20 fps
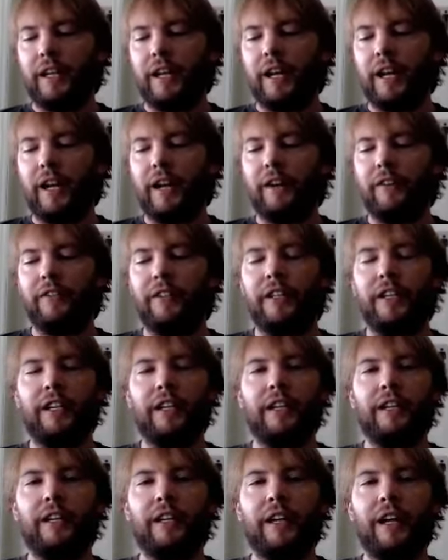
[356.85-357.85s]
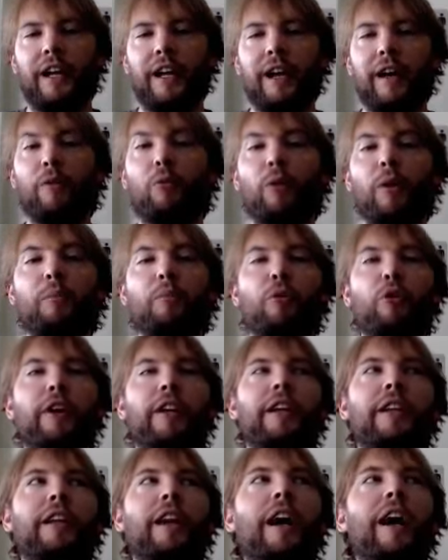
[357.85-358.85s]
of their
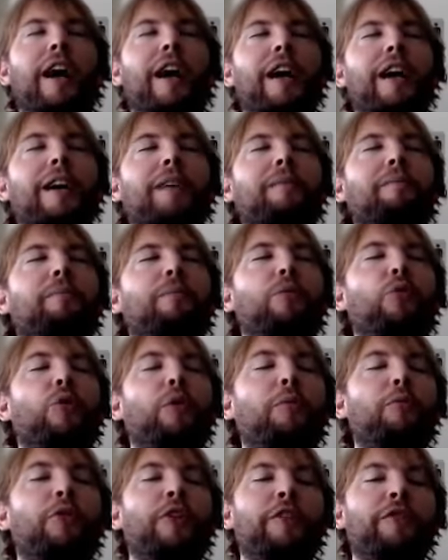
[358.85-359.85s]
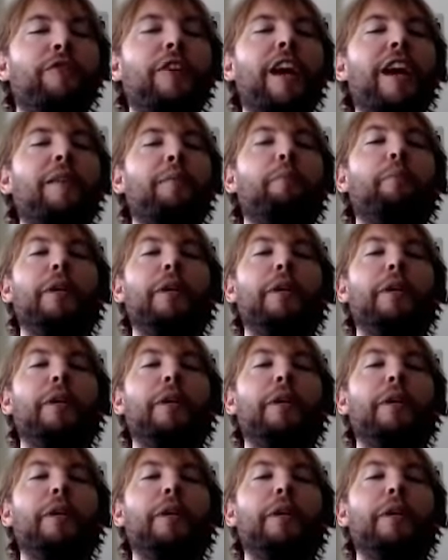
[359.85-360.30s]
$1.5